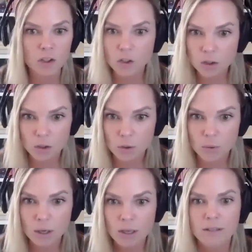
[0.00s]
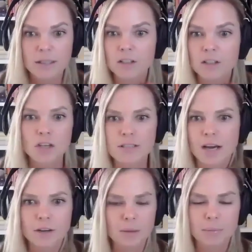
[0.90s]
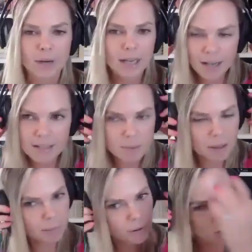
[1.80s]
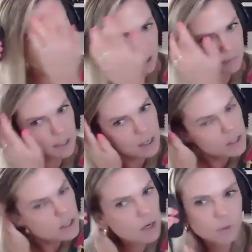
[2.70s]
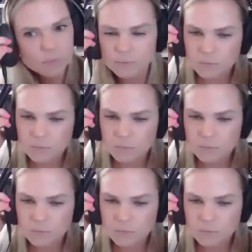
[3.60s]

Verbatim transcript: you they're just how your brain has been programmed so